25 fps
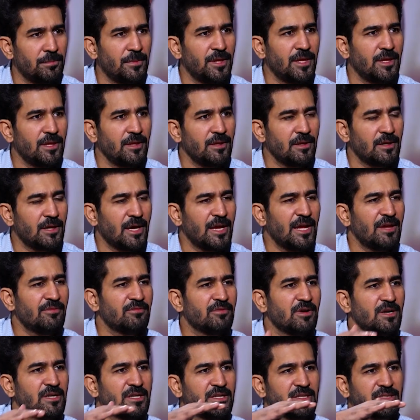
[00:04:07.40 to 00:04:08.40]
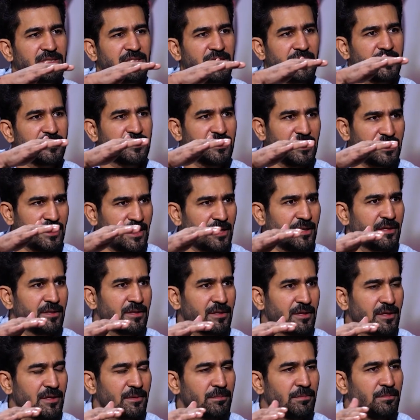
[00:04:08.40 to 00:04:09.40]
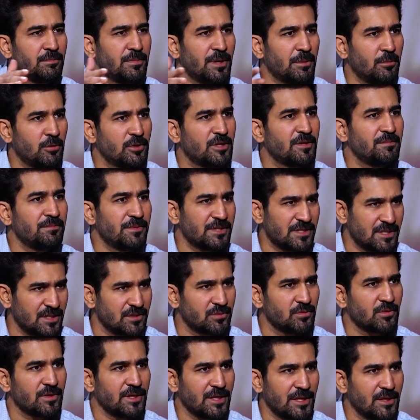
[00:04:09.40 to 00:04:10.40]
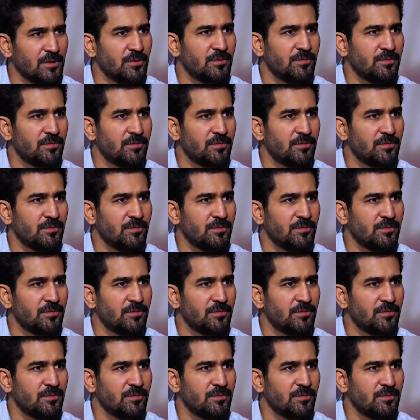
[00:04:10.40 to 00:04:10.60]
me, I have got a certain amount of business only. No?